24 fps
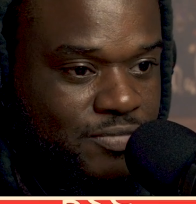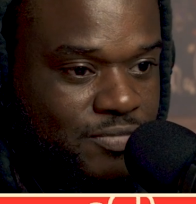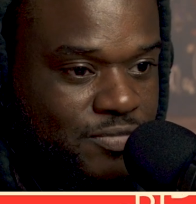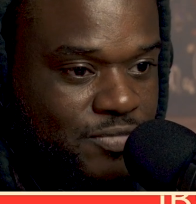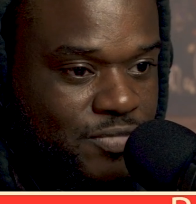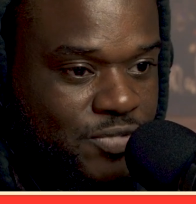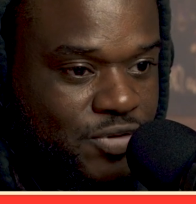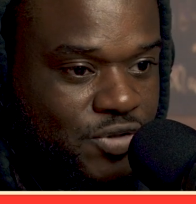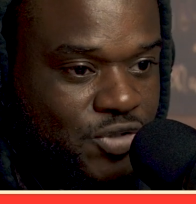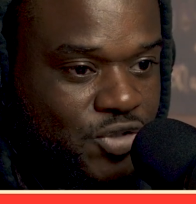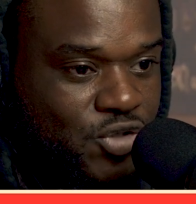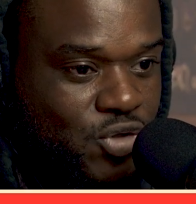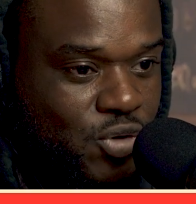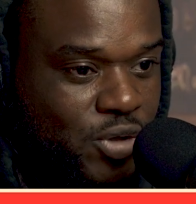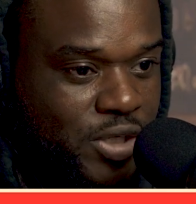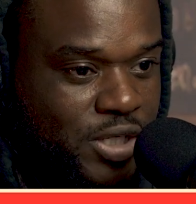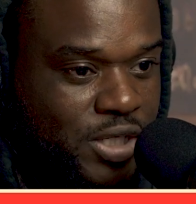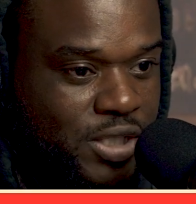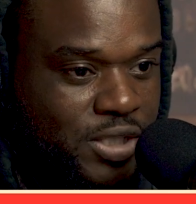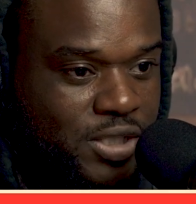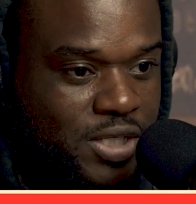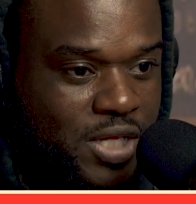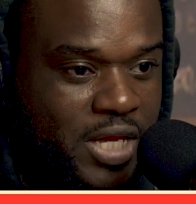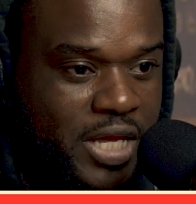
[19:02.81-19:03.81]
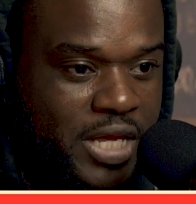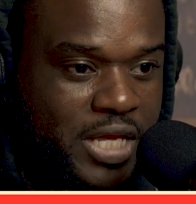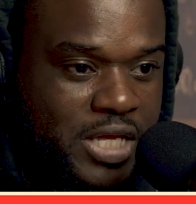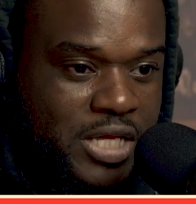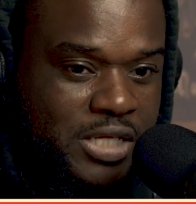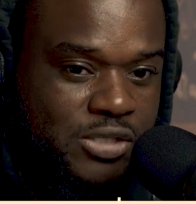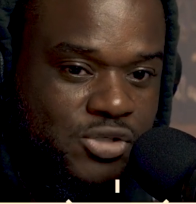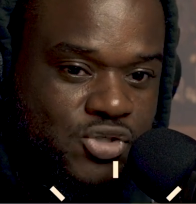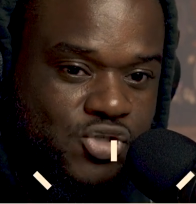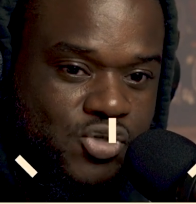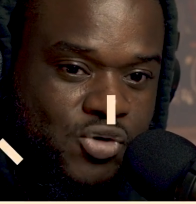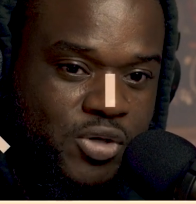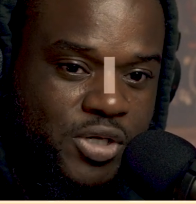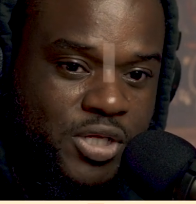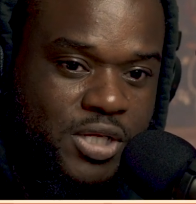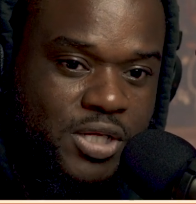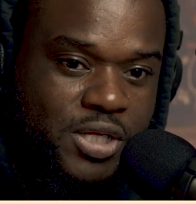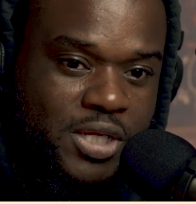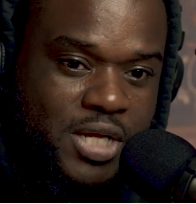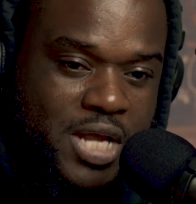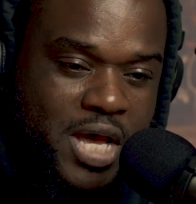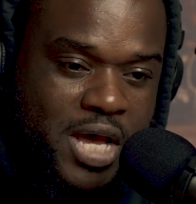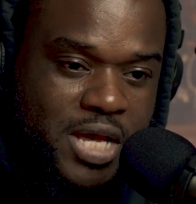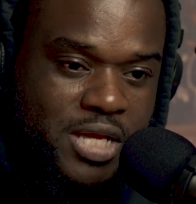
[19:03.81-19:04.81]
Enjoy your day, enjoy your
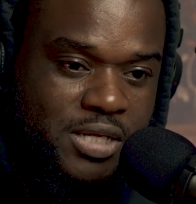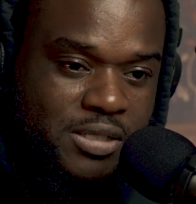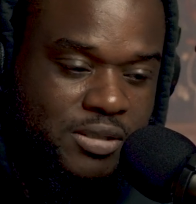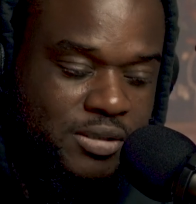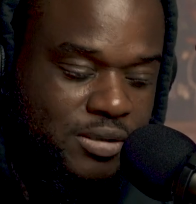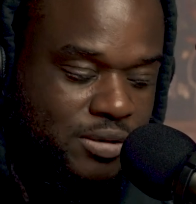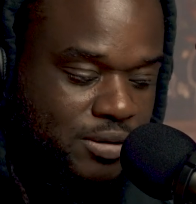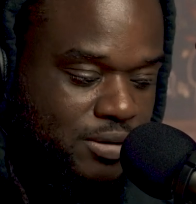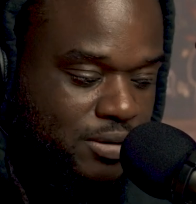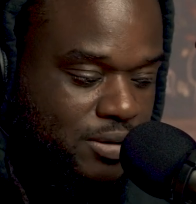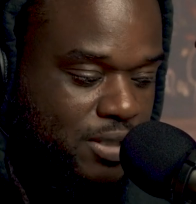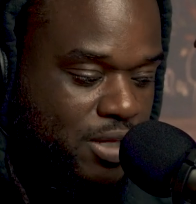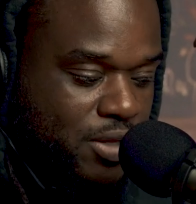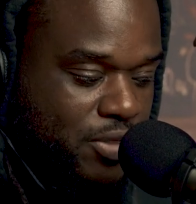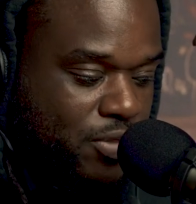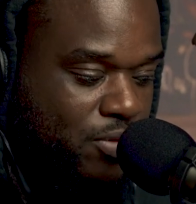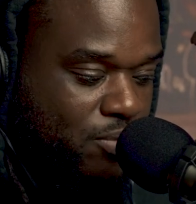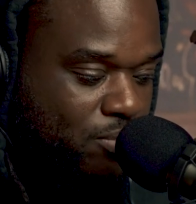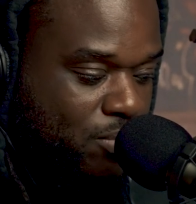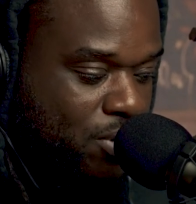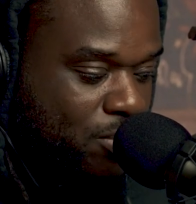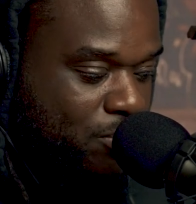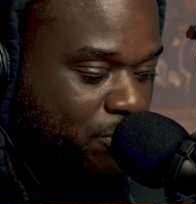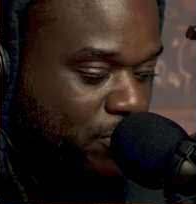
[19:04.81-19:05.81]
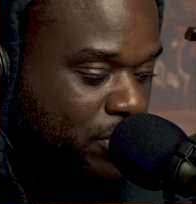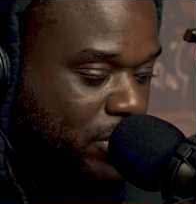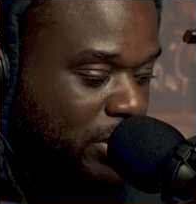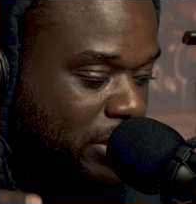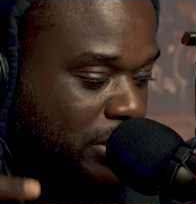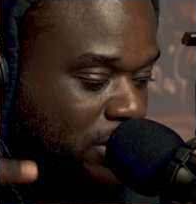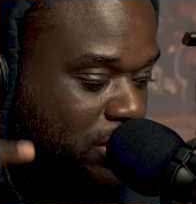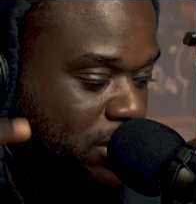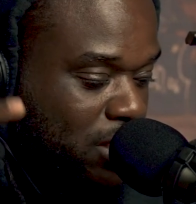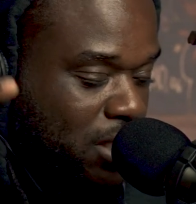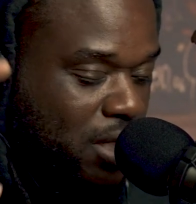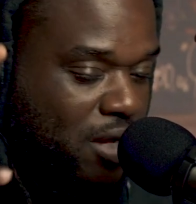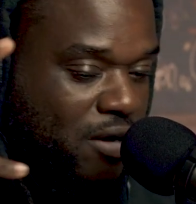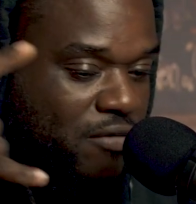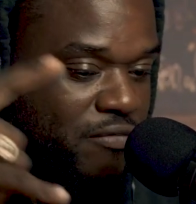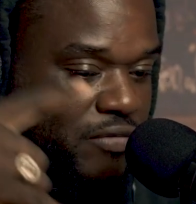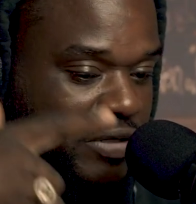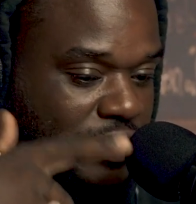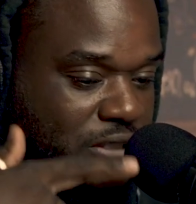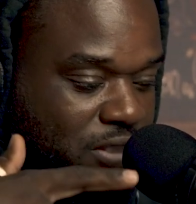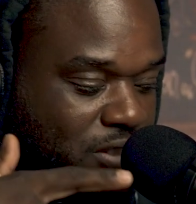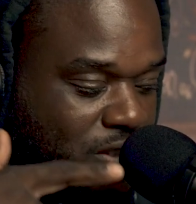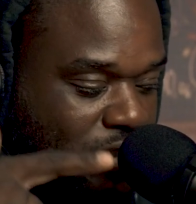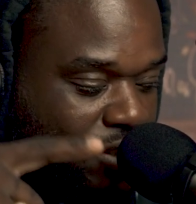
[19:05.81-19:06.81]
night. Nothing but peace, love, and
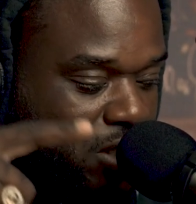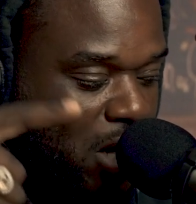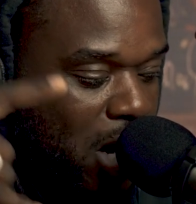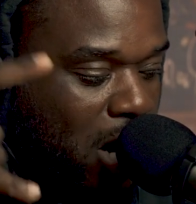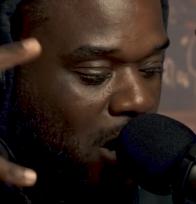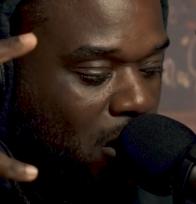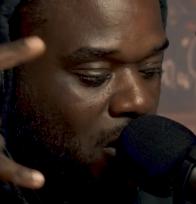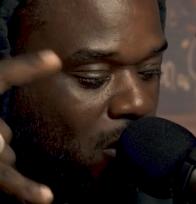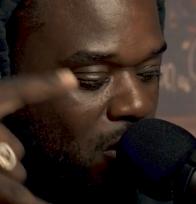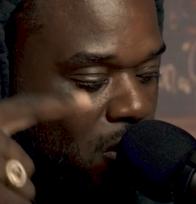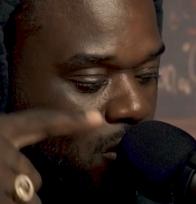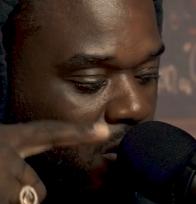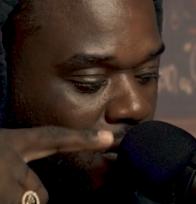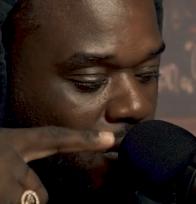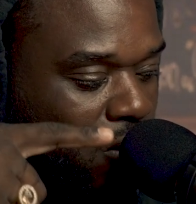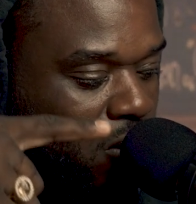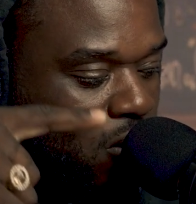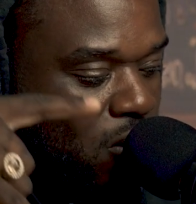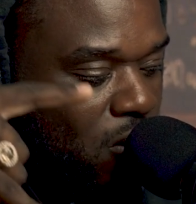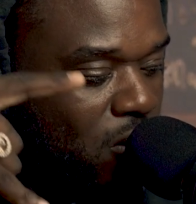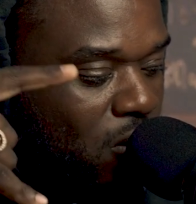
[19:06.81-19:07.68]
soul.